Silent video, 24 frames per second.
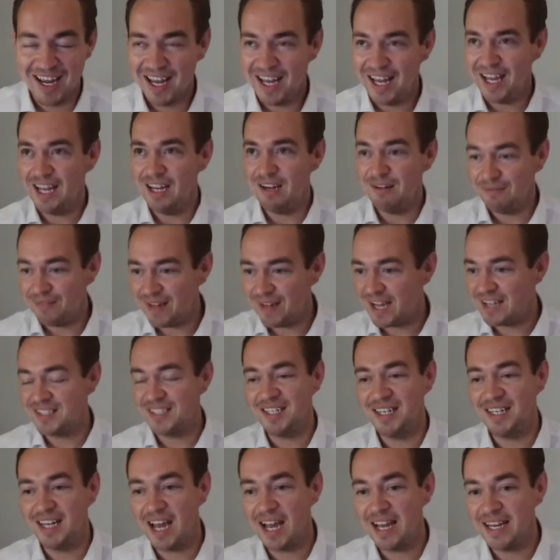If that's the
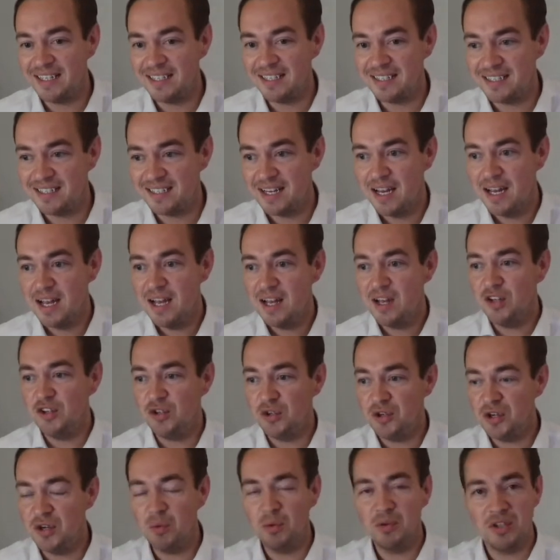case, do
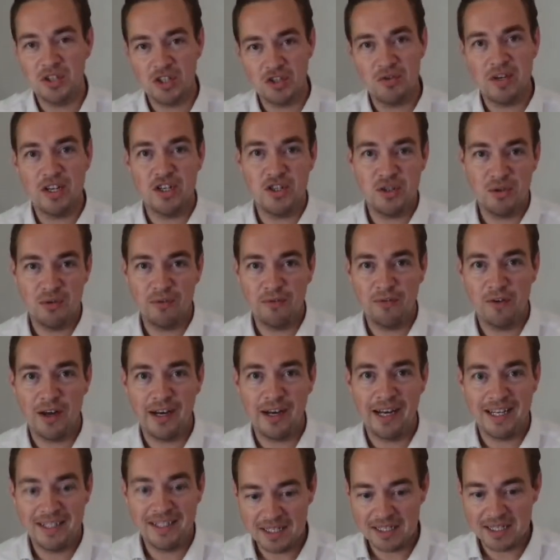you want to stretch your
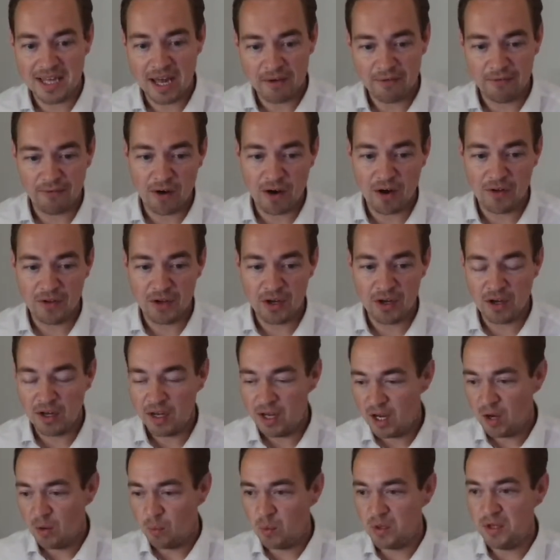finances that far that
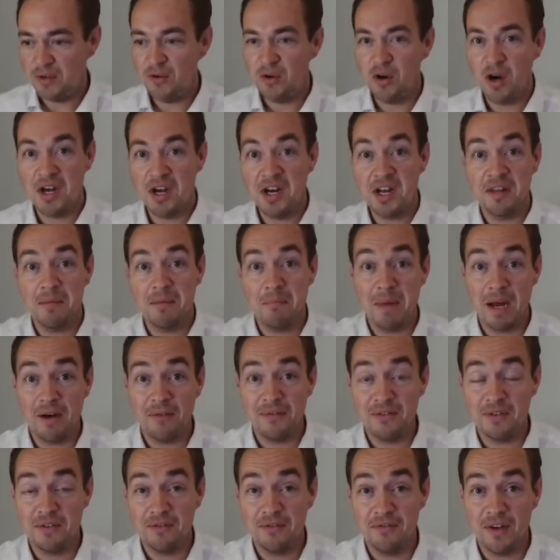when you've got another mouth to
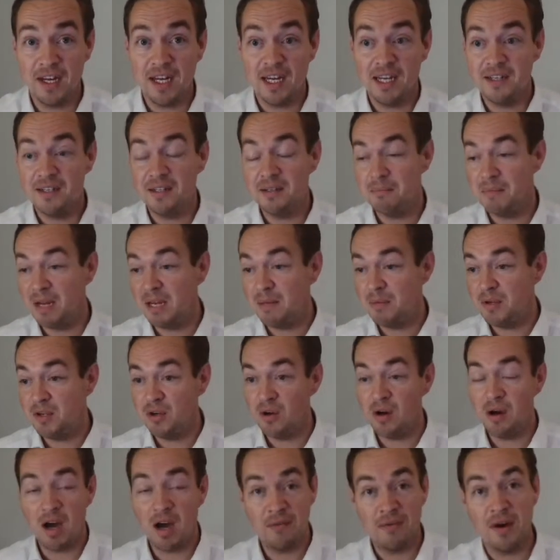feed and maybe your
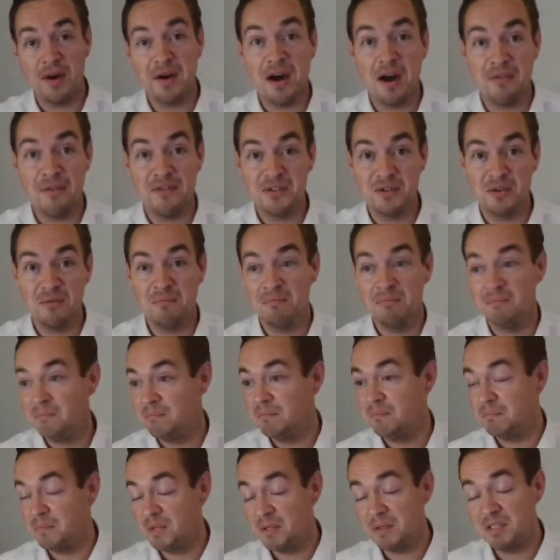other half's on
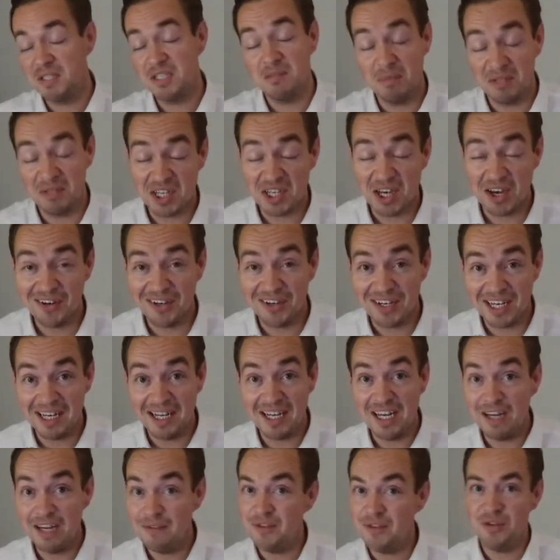maternity
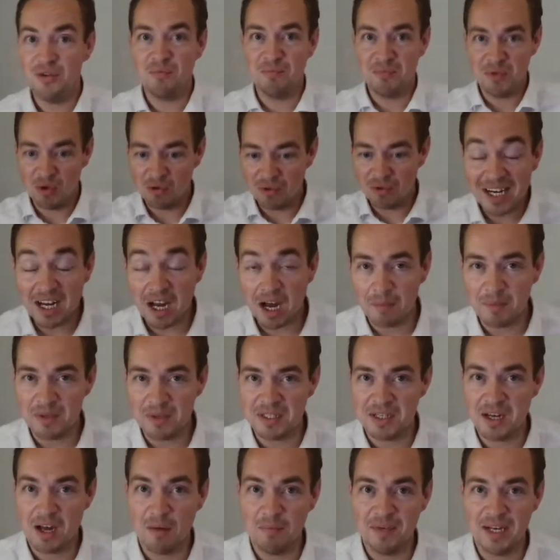leave and your income has
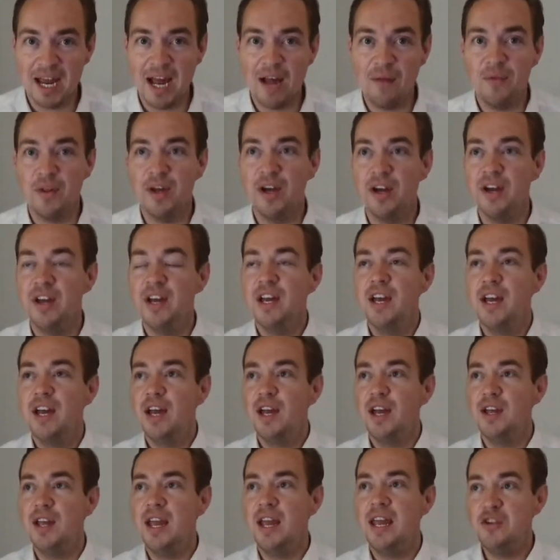come down, that
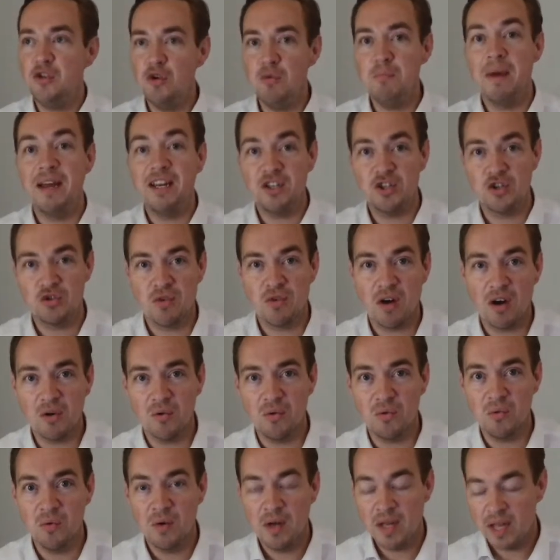you may struggle?